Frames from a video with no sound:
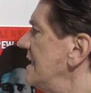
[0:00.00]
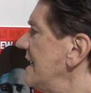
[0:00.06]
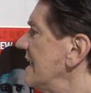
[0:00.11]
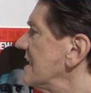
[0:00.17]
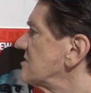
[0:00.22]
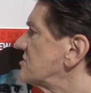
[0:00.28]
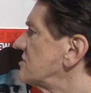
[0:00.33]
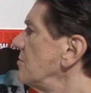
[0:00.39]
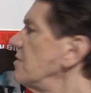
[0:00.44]

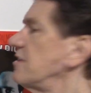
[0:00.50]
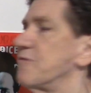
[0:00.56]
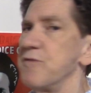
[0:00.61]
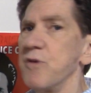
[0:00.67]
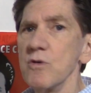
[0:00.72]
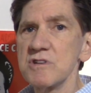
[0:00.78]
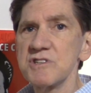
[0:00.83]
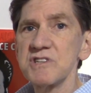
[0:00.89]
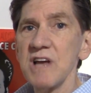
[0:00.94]
And some of the
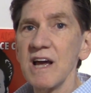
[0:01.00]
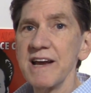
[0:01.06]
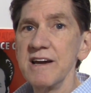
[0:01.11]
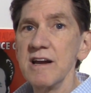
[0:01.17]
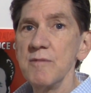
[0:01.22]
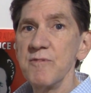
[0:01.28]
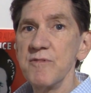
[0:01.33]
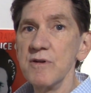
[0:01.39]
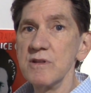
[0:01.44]
folks signed
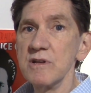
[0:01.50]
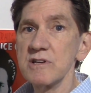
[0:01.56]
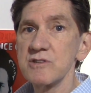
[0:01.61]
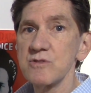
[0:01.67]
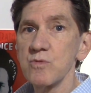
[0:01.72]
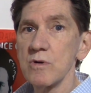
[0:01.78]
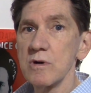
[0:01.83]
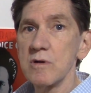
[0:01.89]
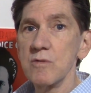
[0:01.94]
up for
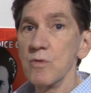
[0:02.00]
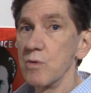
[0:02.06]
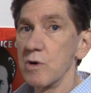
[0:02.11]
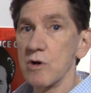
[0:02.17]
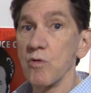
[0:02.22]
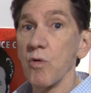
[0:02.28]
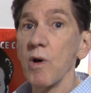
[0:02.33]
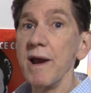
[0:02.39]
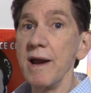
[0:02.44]
this were
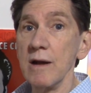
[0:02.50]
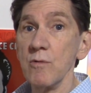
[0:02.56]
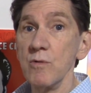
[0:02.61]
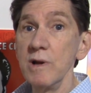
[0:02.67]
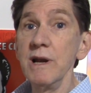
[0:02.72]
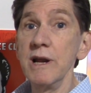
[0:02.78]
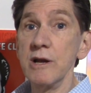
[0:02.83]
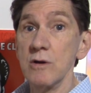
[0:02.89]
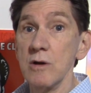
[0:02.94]
great,
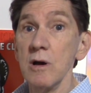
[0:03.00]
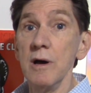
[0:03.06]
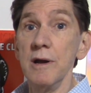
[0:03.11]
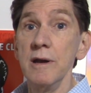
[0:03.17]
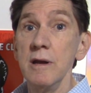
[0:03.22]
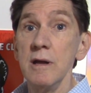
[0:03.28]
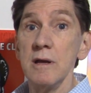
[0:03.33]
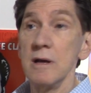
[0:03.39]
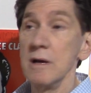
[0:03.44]
really good.